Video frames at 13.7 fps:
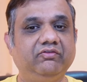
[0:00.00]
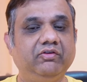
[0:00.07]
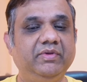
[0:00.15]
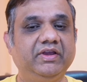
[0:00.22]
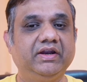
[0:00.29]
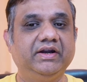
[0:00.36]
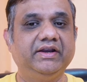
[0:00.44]
be
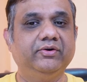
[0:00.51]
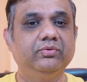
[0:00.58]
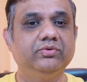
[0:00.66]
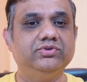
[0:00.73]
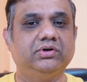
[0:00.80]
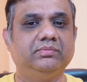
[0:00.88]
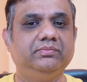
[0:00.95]
creating two
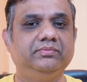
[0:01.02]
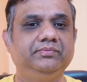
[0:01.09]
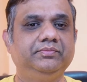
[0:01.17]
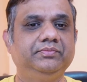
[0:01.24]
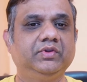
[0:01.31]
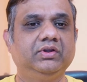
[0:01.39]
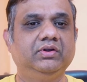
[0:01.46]
jobs.
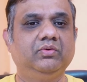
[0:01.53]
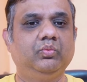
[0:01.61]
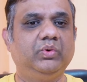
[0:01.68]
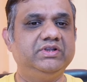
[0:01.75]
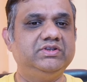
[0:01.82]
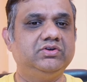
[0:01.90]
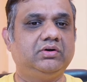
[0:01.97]

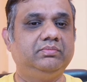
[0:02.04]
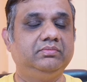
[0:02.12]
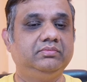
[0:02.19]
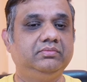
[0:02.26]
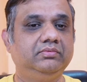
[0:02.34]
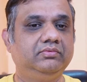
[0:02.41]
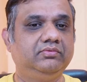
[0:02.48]
One job,
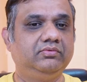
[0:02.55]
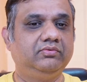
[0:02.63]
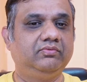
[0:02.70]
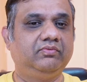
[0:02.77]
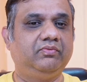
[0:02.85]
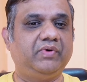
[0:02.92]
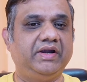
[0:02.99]

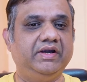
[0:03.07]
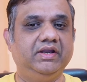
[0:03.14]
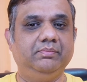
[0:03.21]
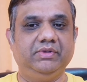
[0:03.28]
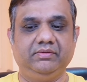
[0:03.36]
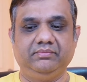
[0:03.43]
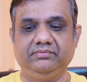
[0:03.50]
find
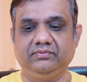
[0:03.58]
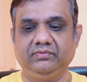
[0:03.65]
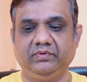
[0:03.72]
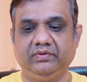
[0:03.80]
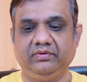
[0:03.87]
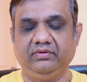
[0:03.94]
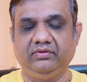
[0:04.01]
DP.
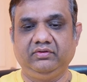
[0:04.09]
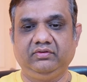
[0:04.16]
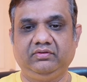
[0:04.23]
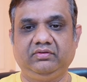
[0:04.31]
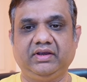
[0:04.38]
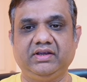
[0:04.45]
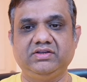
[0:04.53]

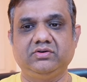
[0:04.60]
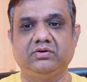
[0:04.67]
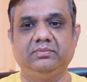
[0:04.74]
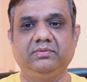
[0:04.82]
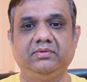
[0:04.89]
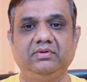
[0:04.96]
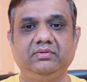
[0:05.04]
Second
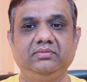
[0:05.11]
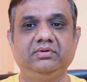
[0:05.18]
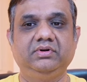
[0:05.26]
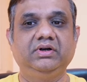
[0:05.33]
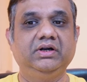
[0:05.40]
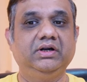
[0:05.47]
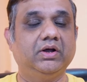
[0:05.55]
job,
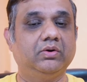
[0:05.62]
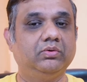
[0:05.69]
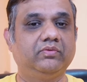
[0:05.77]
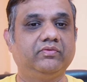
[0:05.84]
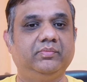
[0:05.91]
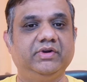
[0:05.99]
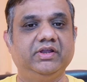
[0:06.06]
download
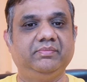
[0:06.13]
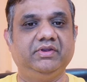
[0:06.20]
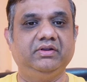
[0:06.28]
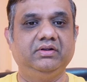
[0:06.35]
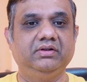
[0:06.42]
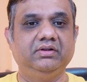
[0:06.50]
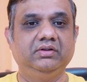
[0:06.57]
from DP.
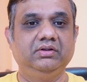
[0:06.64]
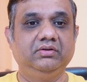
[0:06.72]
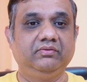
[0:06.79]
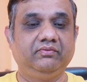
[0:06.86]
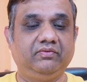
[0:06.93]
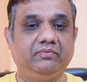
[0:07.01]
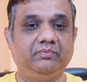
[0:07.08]

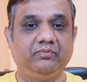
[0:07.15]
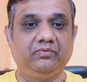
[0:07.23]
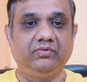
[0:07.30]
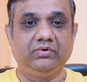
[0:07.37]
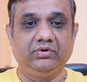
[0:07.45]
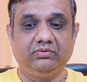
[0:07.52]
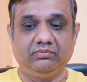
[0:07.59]

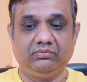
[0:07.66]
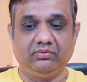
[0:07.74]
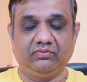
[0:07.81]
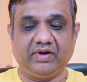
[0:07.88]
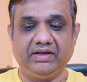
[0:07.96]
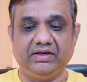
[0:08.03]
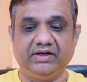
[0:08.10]
To
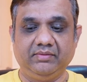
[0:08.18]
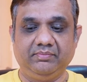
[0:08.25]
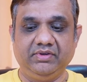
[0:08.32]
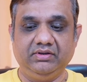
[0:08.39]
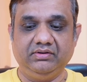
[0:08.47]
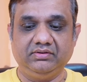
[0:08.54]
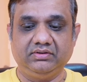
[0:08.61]
find a
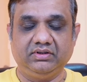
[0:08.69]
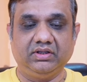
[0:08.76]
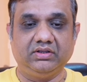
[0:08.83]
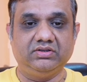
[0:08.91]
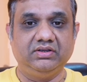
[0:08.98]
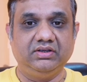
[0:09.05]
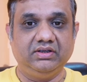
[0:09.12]
DP, the
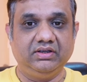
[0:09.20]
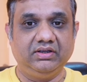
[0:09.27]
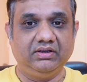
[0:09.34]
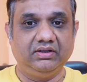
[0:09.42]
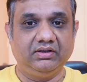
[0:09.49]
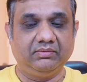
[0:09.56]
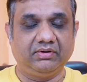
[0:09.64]

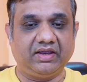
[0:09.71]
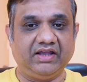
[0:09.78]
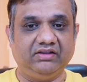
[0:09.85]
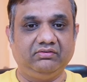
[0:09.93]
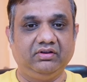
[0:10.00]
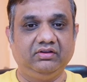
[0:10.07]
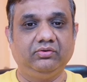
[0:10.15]

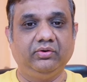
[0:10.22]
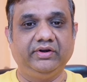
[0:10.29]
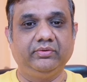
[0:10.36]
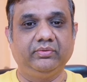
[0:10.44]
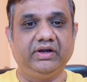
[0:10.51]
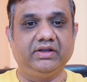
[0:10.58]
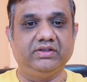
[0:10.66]
CAS is going to
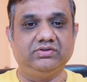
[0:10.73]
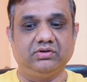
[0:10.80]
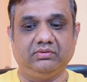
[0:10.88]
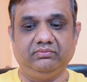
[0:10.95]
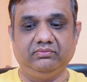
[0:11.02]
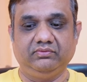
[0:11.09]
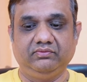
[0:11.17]
create a
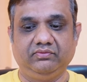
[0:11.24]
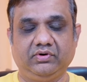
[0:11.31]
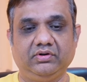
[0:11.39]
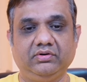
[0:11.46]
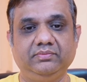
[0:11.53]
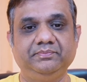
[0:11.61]
job for